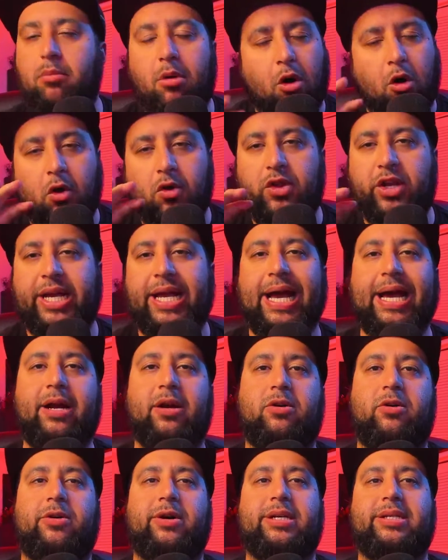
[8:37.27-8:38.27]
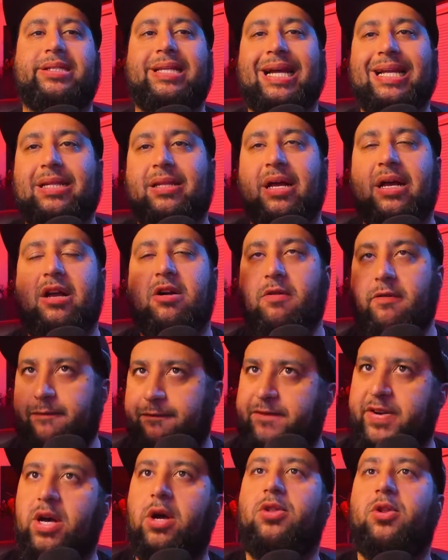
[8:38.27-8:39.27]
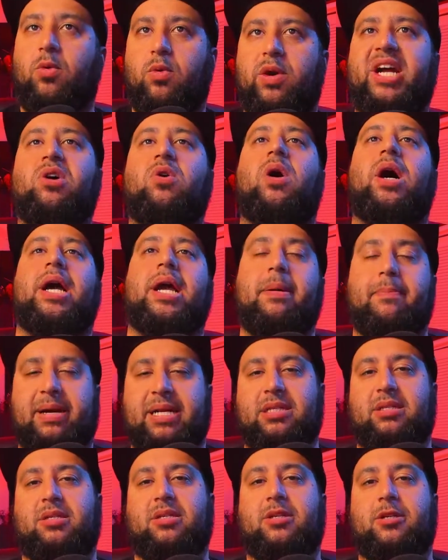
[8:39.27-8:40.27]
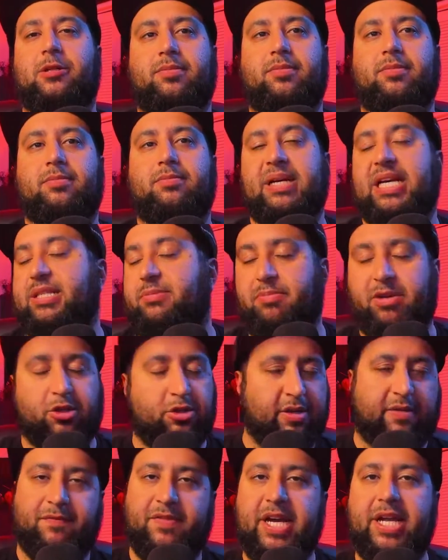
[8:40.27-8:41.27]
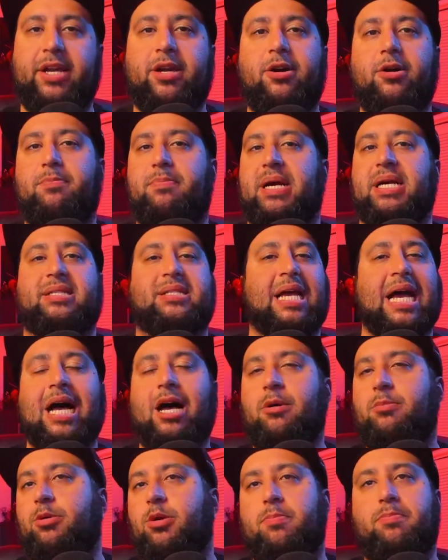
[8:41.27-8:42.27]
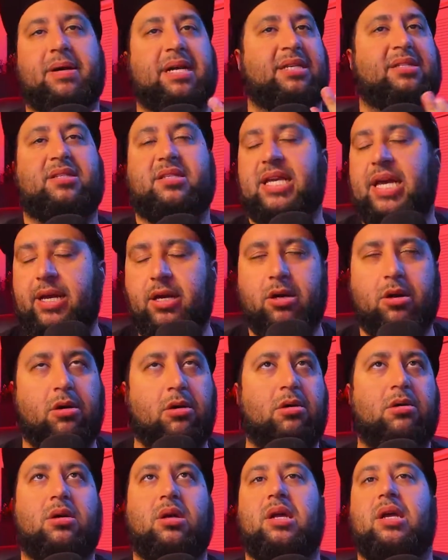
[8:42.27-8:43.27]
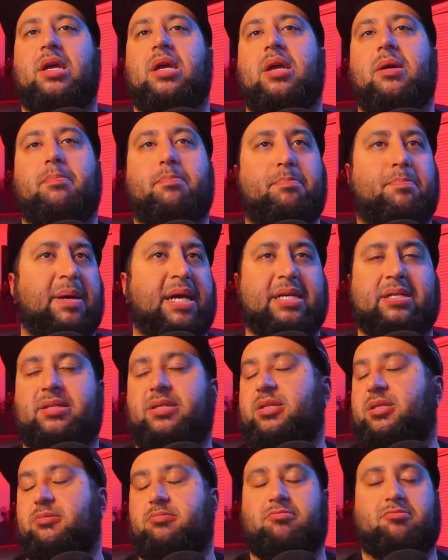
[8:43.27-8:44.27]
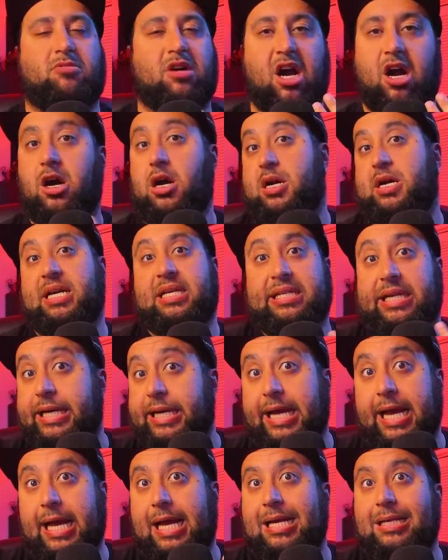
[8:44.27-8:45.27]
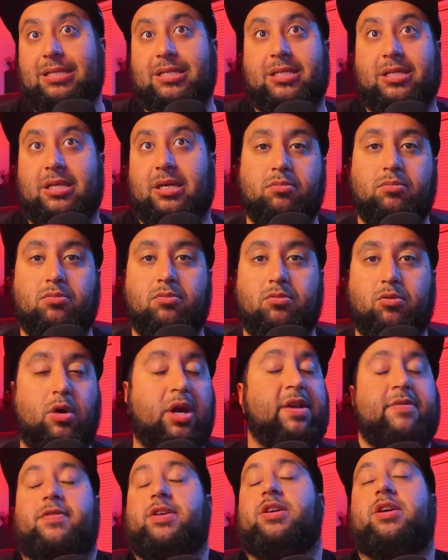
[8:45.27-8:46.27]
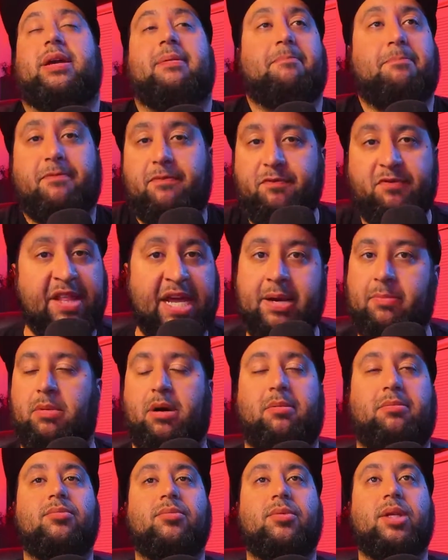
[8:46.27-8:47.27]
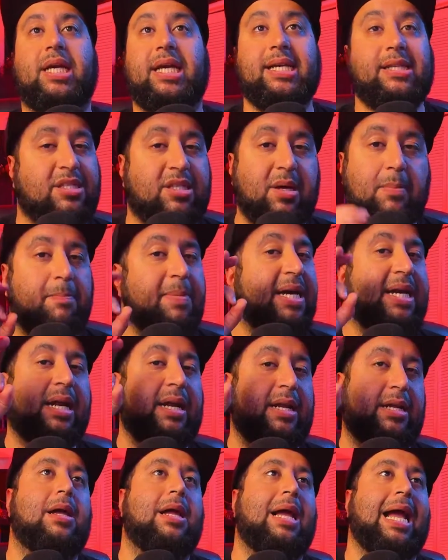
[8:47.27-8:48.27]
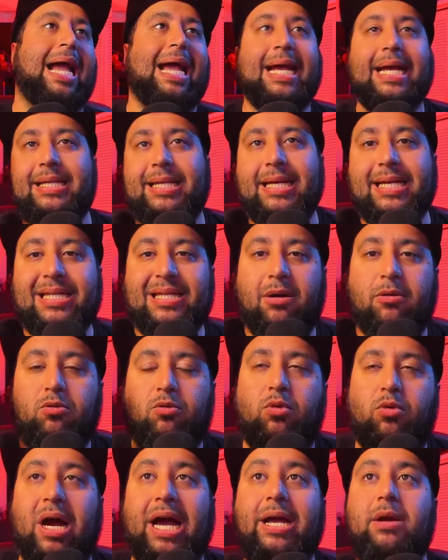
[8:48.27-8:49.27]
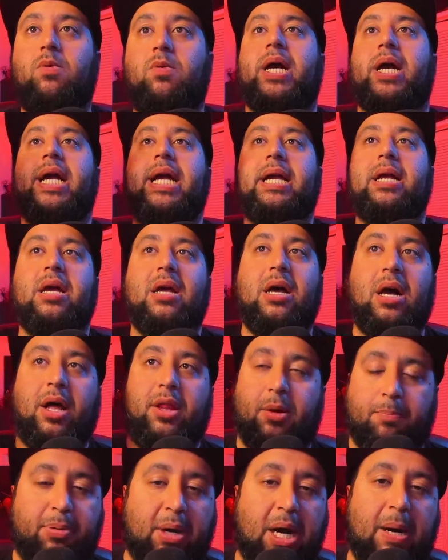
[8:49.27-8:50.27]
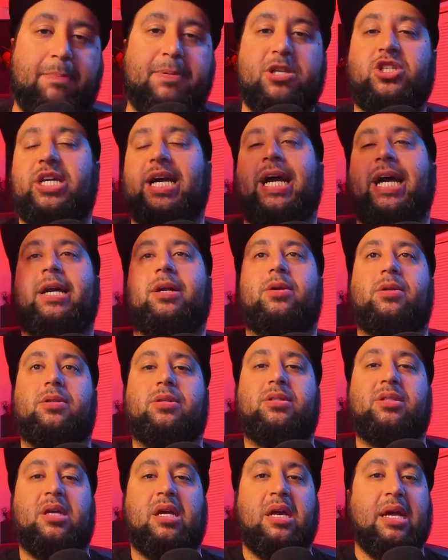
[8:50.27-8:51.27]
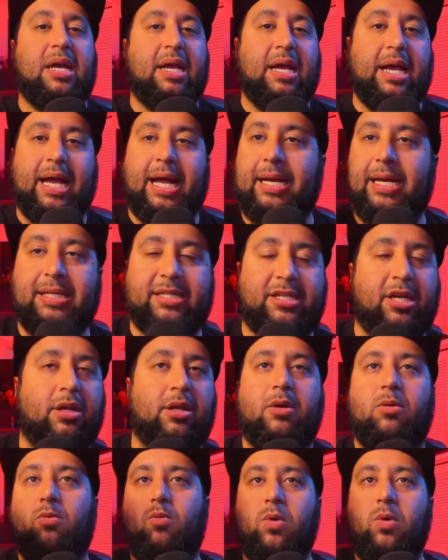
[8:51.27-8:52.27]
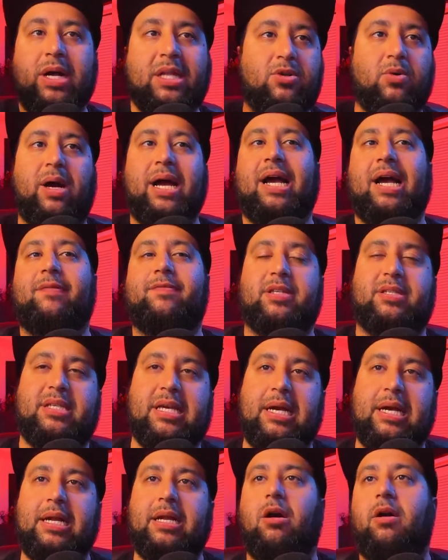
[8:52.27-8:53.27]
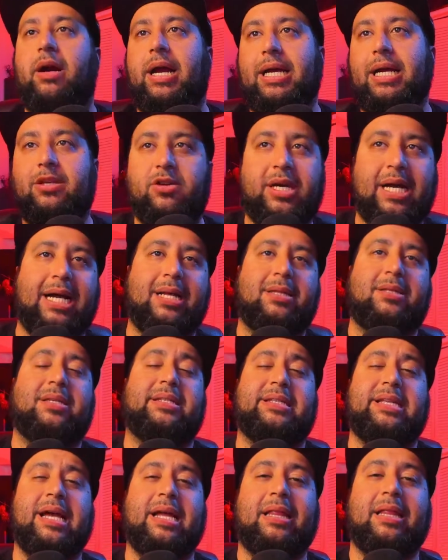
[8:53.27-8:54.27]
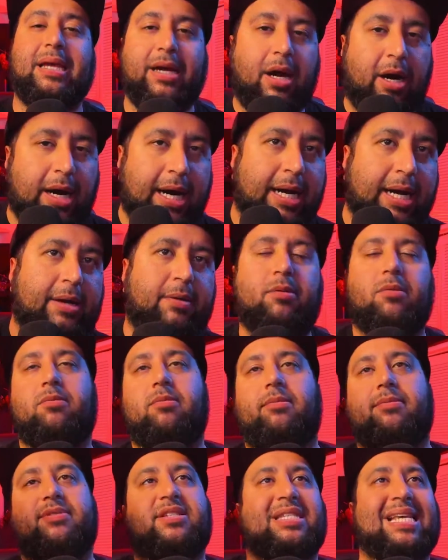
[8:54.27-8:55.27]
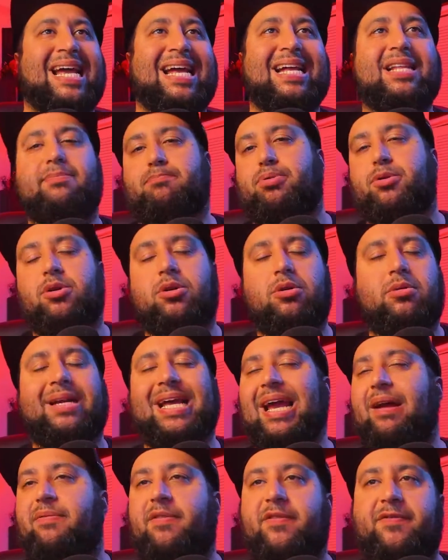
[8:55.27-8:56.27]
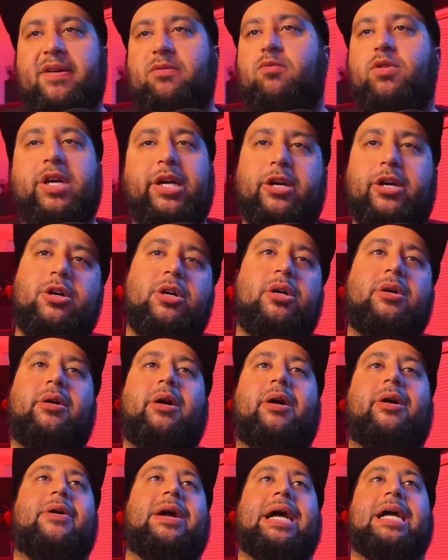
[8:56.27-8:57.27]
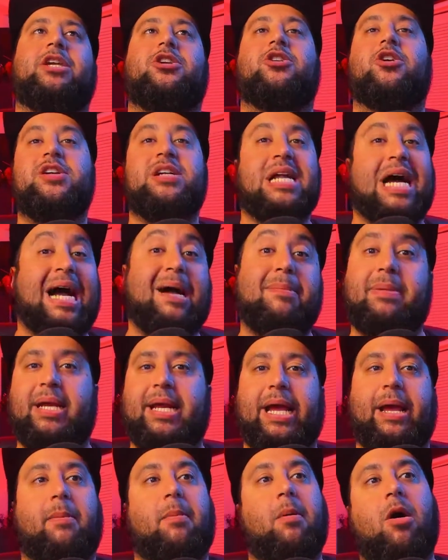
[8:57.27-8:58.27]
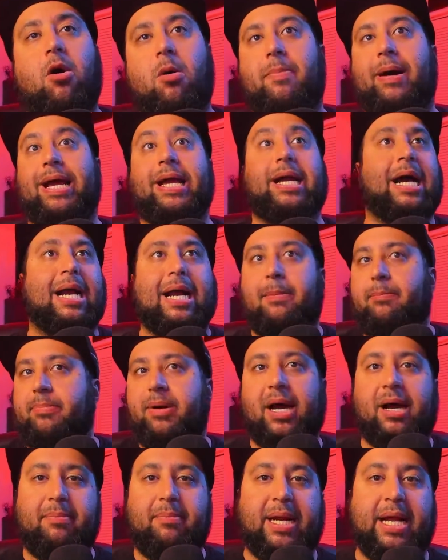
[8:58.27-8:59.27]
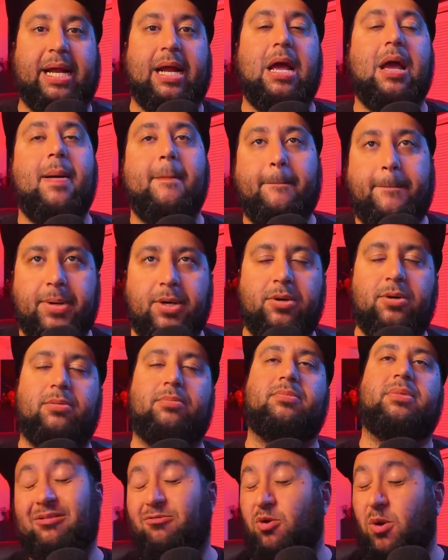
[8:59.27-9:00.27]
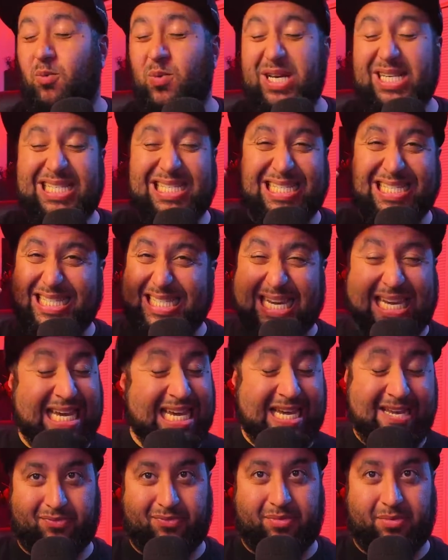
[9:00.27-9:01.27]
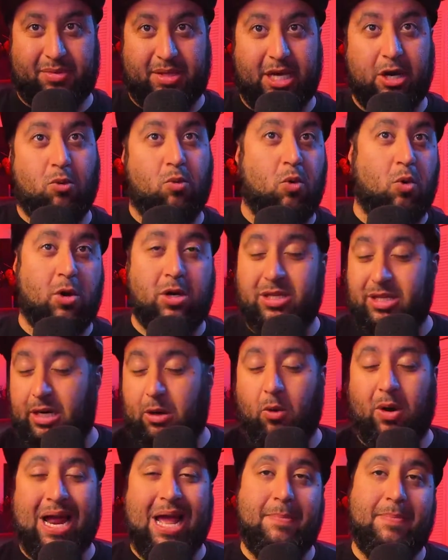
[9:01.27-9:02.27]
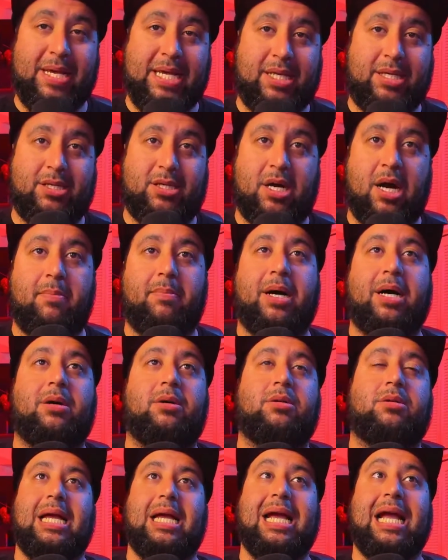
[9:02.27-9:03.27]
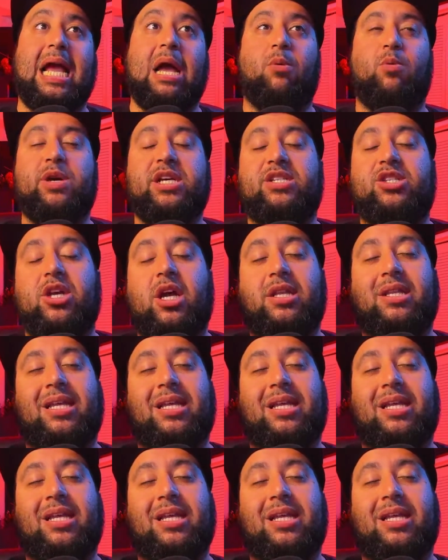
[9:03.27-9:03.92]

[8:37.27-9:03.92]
All the categories that fill the requirements. Best music video, best album, best single, best artist, I guess. Whatever you can name up. He submitted it. And he did the right way on the proper channels. And they tell him, when do I have to send it? All right, you got this deadline. All right, send, boom, everything, we good. All right, you're nominated. Oh my God, I'm nominated. Boom. When we see the award, the Grammys come out, and we saw